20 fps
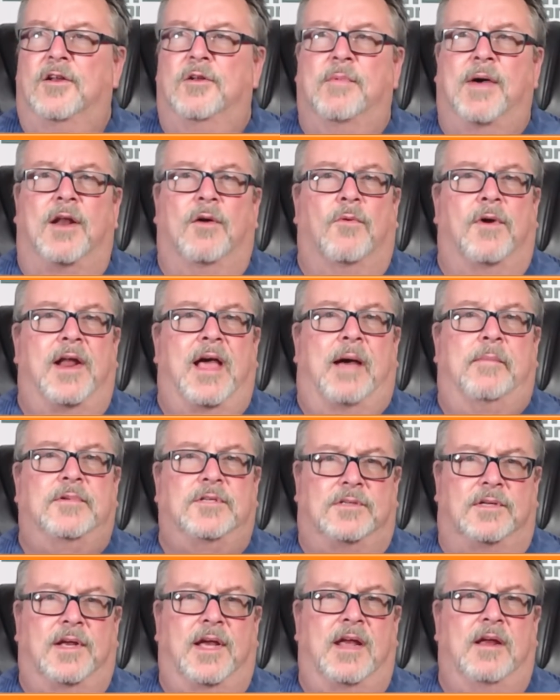No matter what
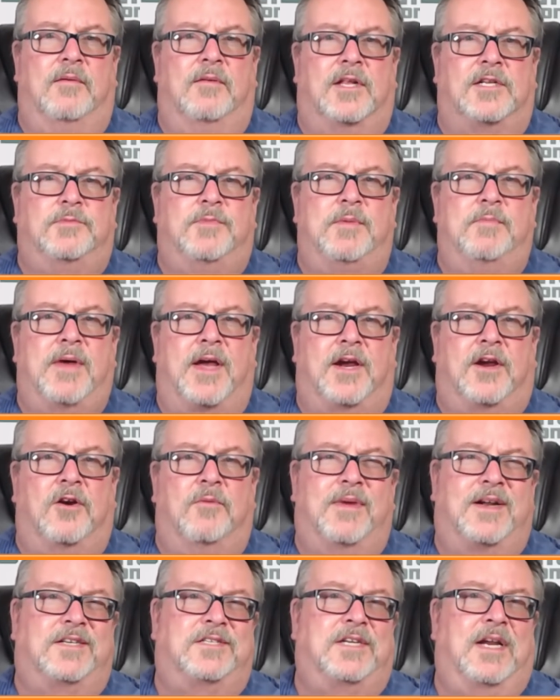happens, hey, let's meet back here
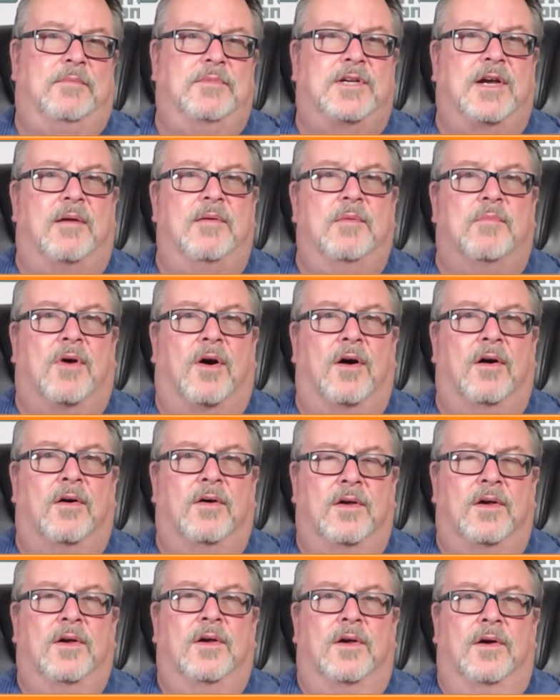about the same time tomorrow.